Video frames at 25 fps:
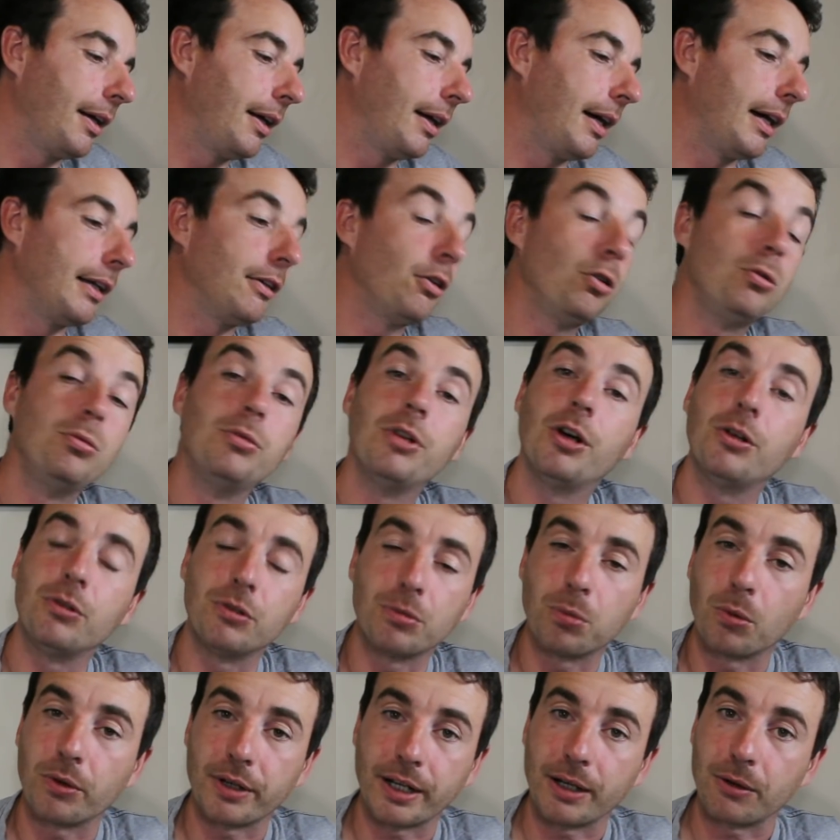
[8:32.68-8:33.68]
And who
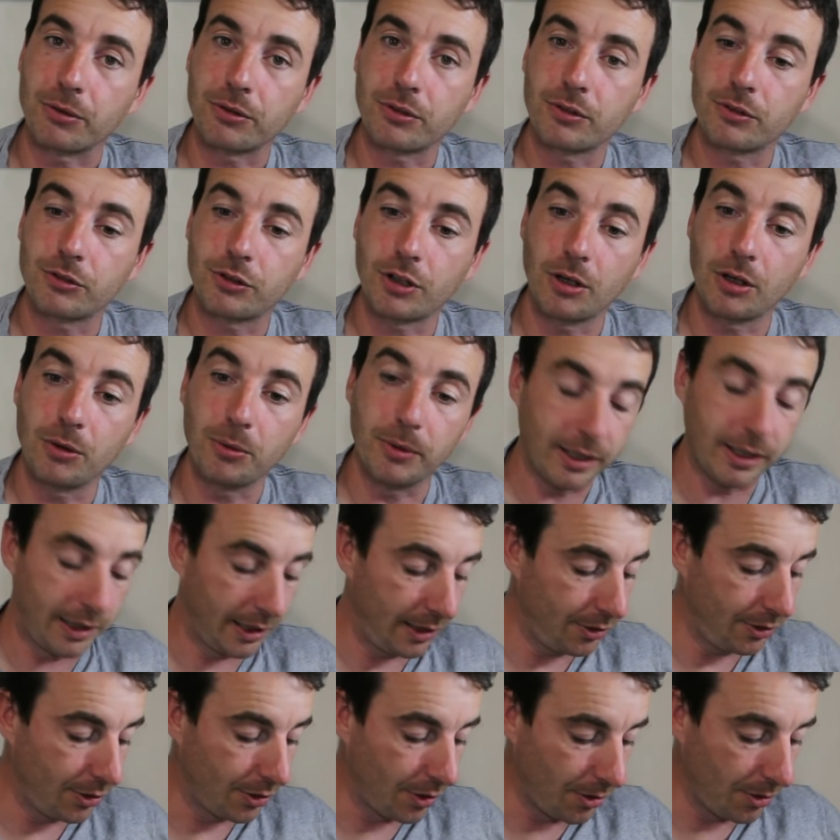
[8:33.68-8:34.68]
knows what else. So,
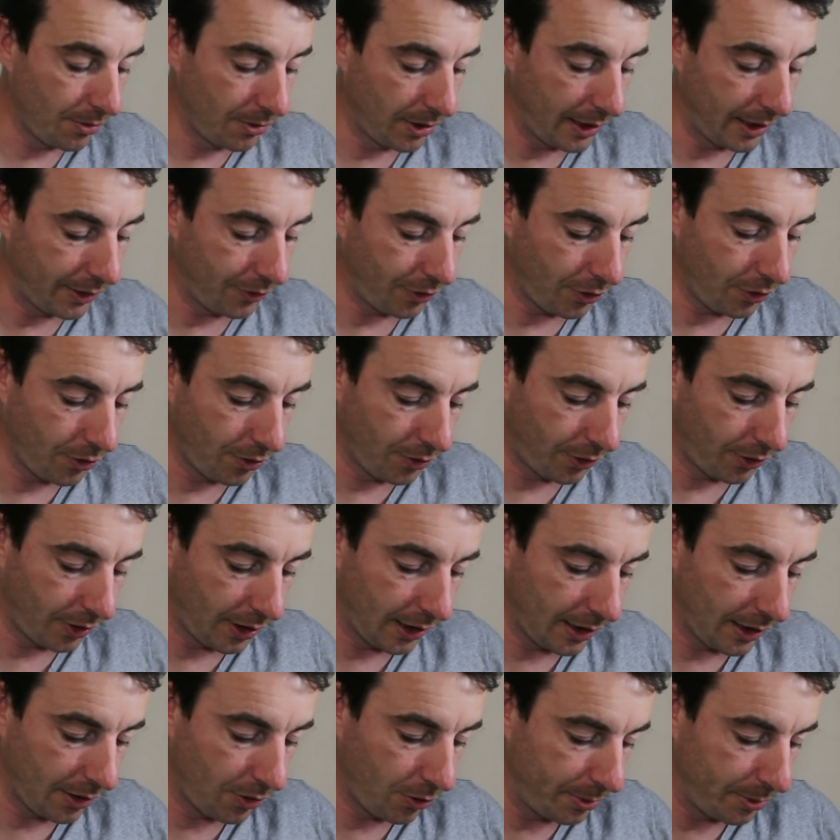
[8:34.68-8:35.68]
you know, it's a good
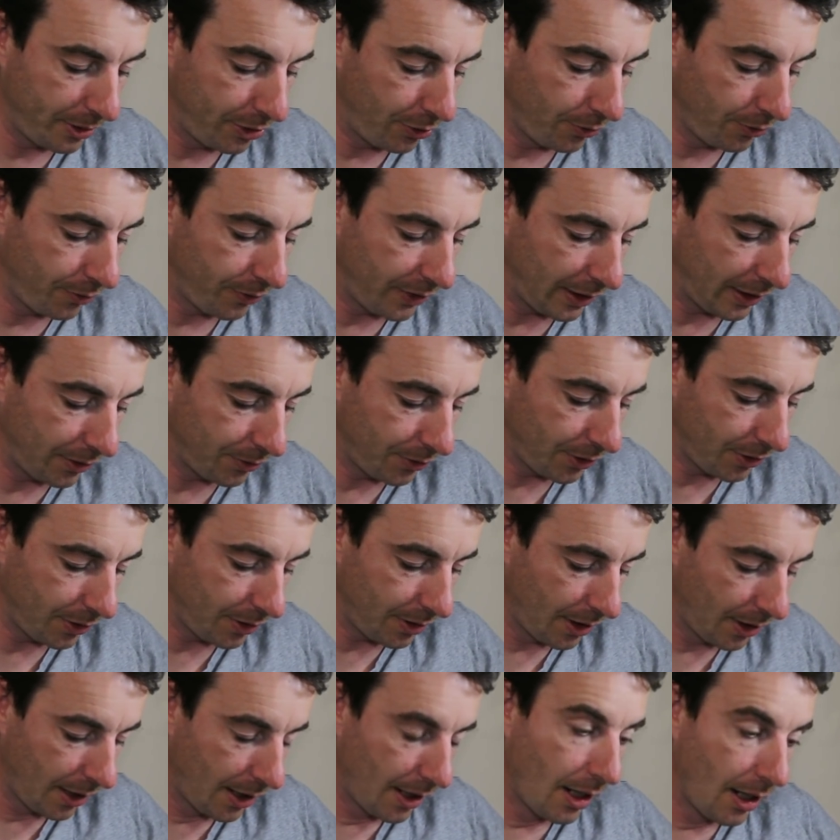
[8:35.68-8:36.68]
thing. Hobby
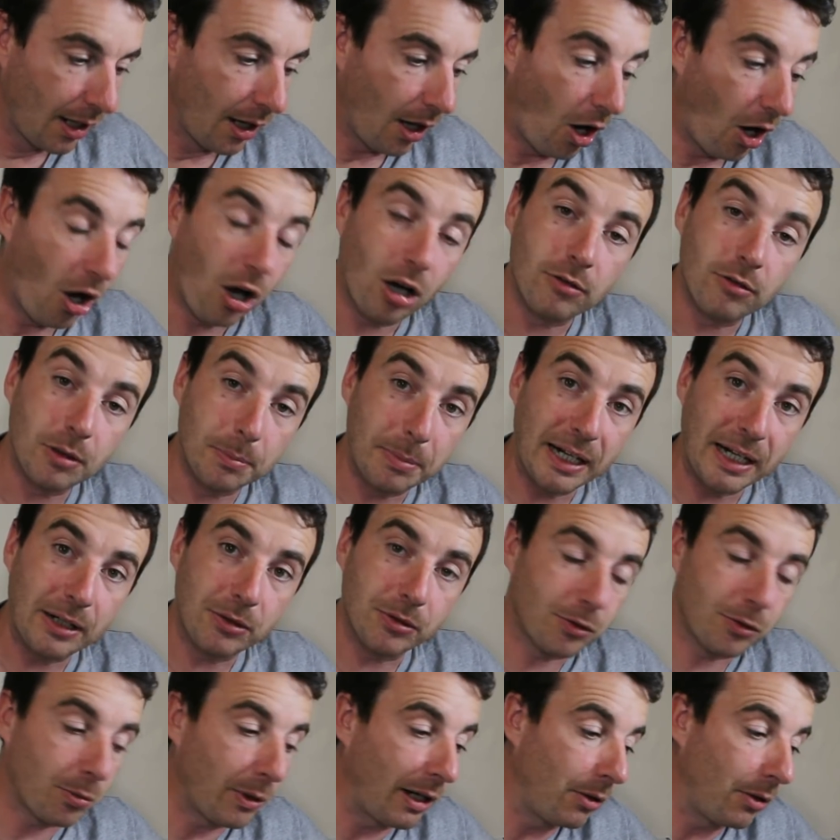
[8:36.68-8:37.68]
2000 are
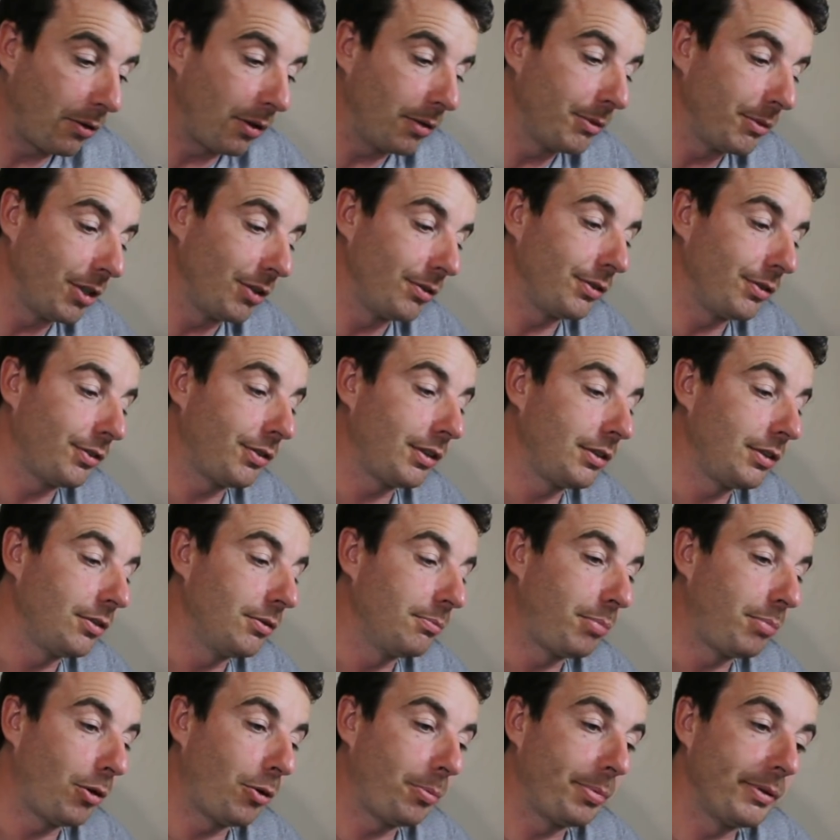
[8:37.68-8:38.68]
about as well. I'm noticing
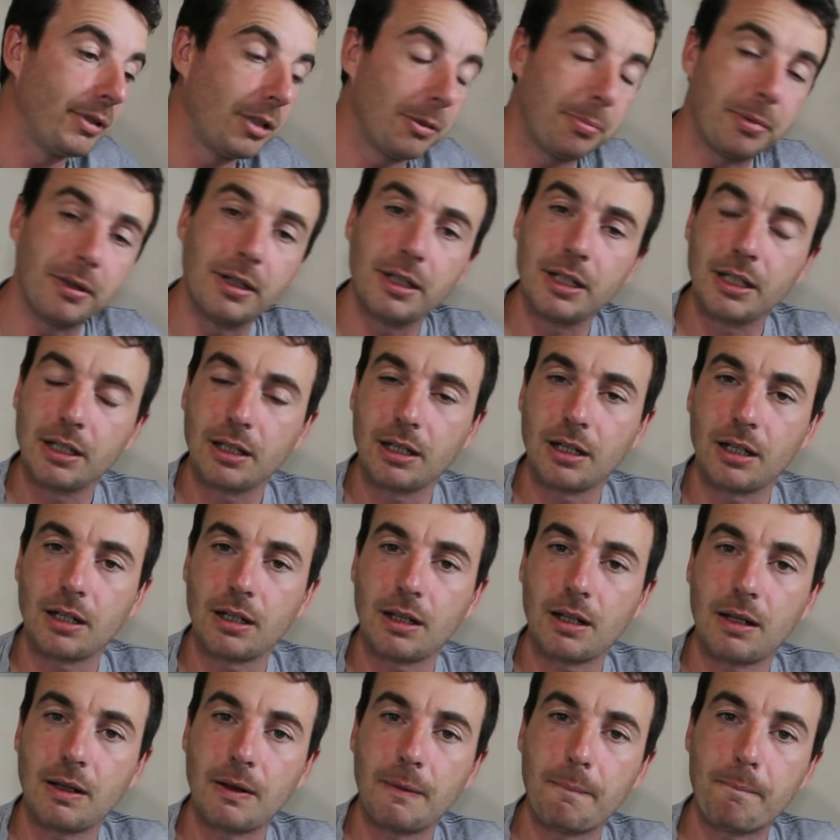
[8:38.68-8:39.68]
them popping up at
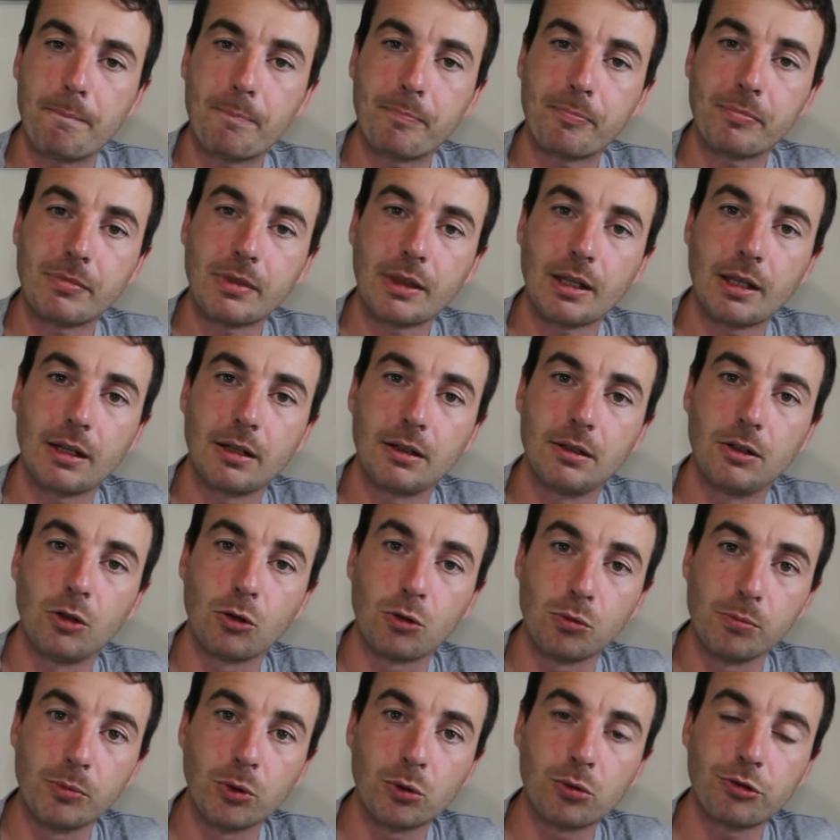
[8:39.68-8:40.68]

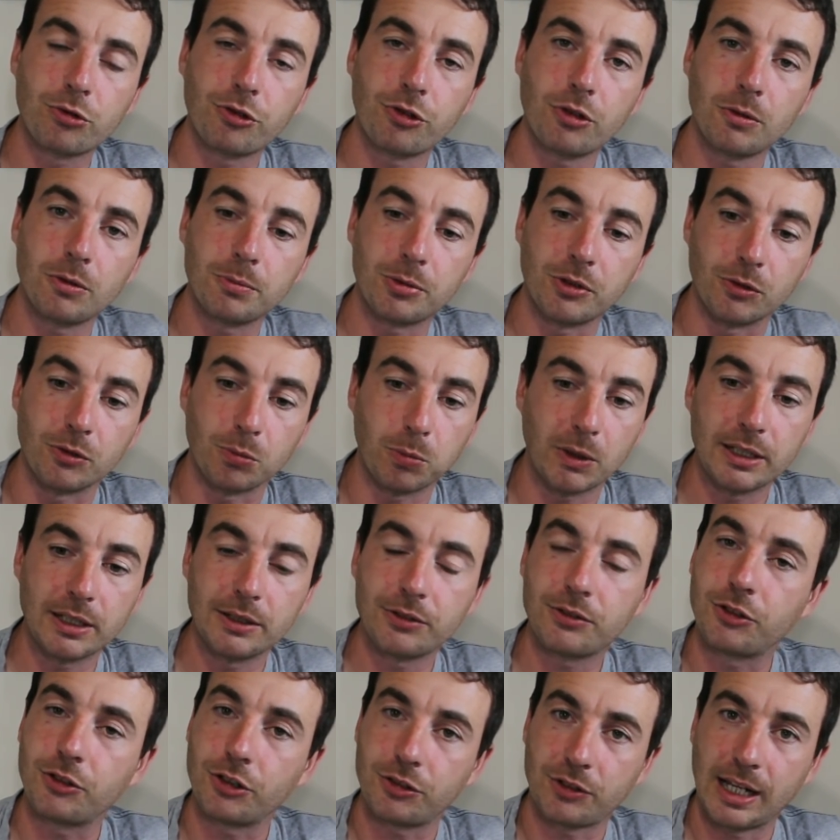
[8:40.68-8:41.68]
local model shops as well
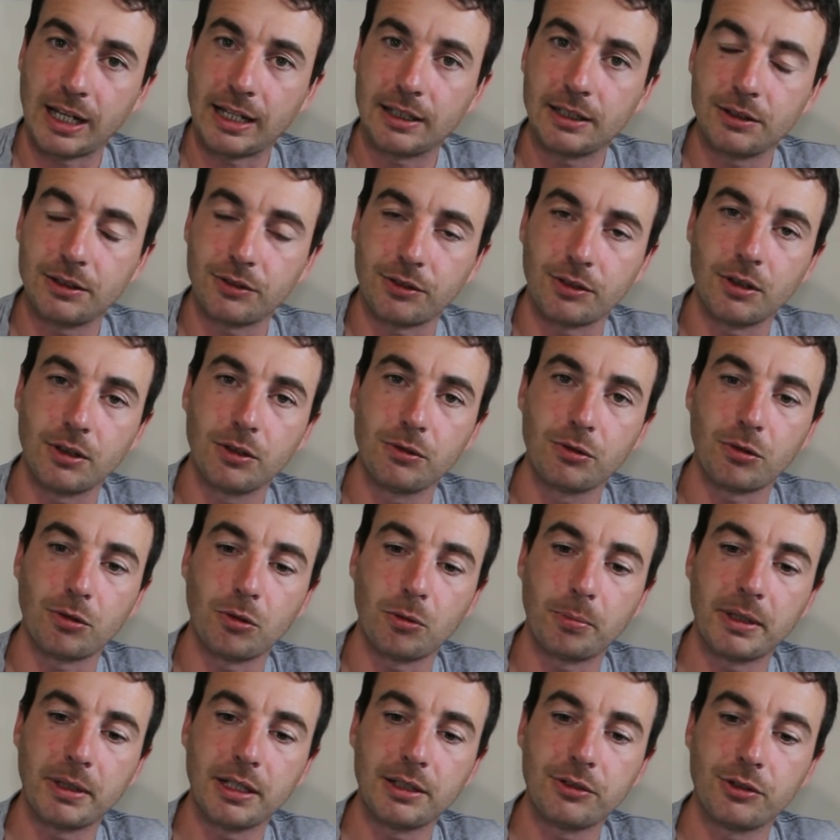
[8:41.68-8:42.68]
as just Hannon's and those
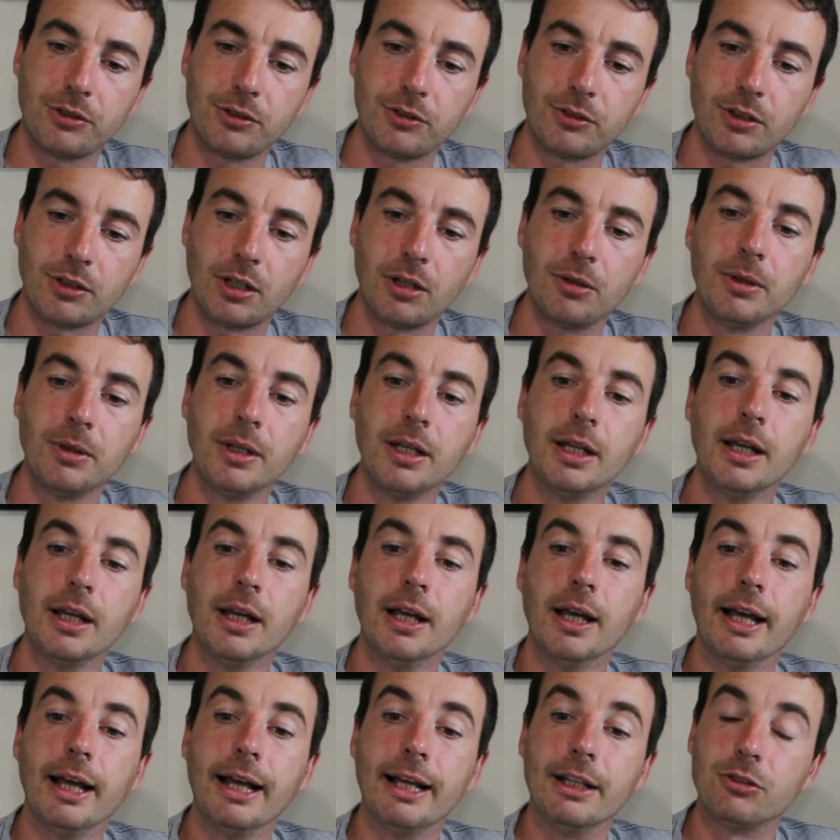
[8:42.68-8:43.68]
sort of places. So
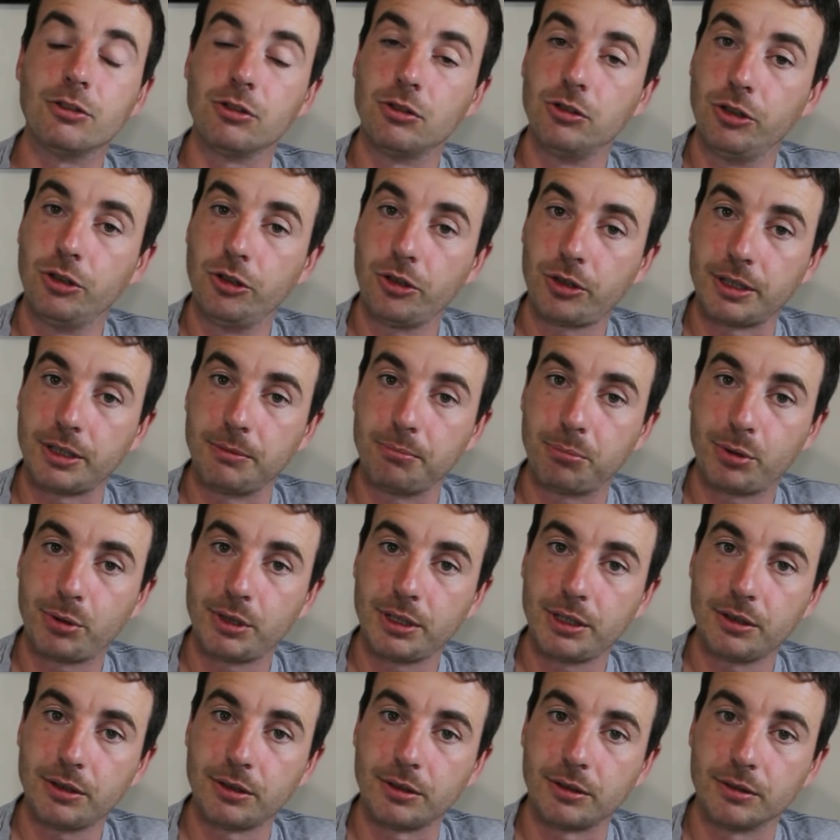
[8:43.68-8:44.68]
it's looking
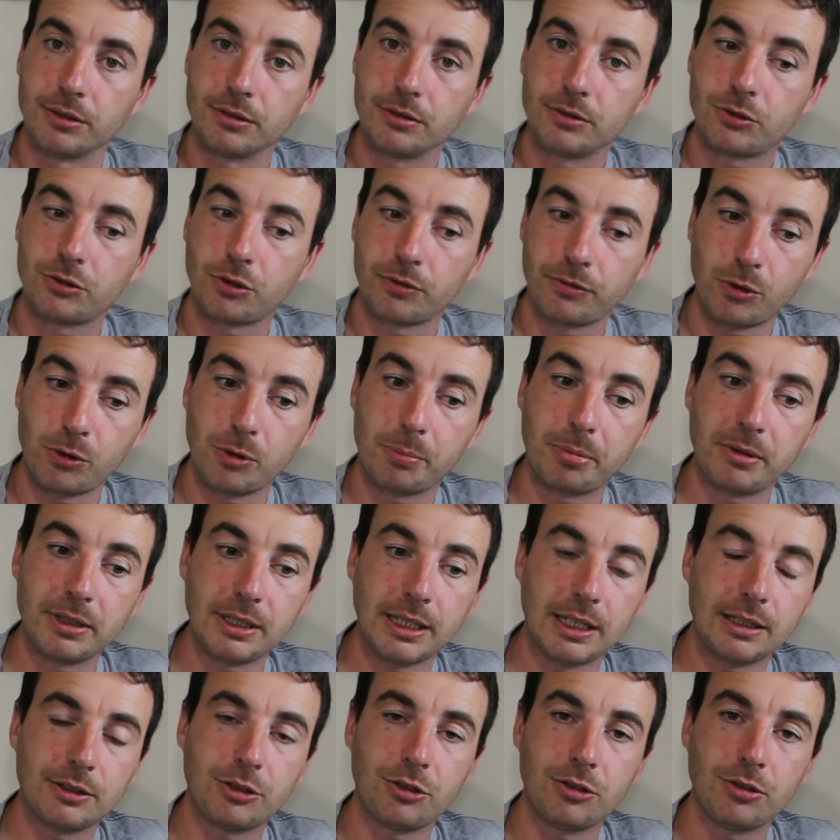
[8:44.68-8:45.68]
pretty good. So I thought I'd bring
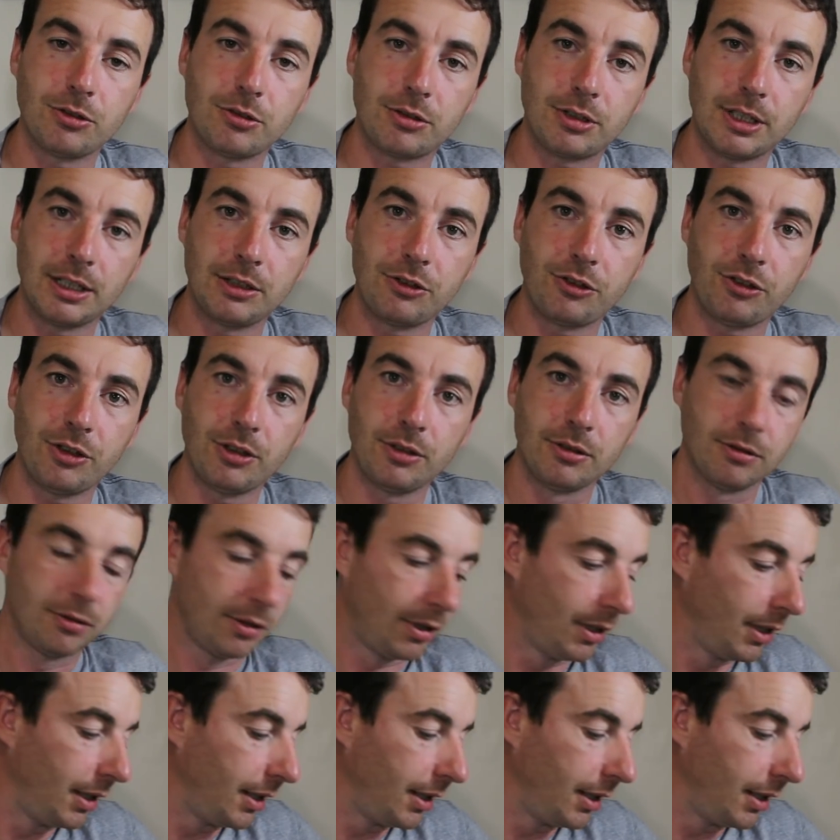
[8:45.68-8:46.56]
that to your attention.